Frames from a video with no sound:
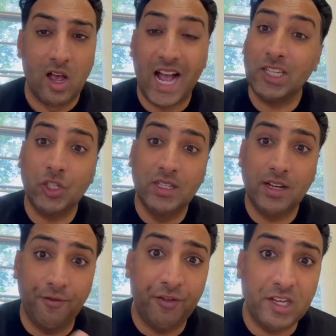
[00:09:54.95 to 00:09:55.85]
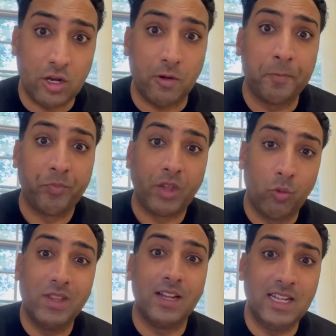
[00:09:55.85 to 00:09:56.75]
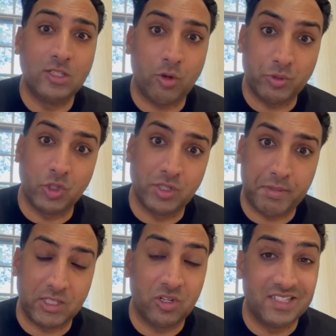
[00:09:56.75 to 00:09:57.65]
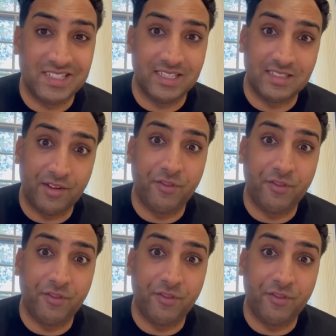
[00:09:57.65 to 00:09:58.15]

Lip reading: I actually did a video with a lease option specialist solicitor.